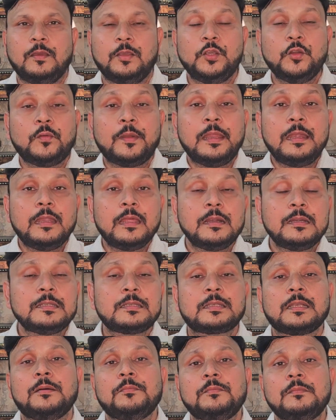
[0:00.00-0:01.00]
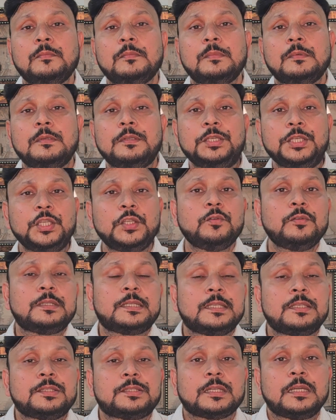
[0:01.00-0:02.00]
You can learn some new
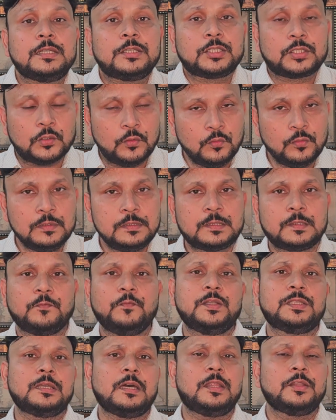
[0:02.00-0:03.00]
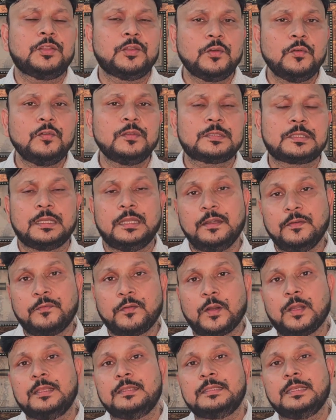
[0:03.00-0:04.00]
digital tools which are used in
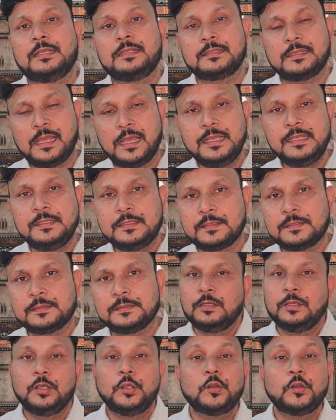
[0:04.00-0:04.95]
forensic science.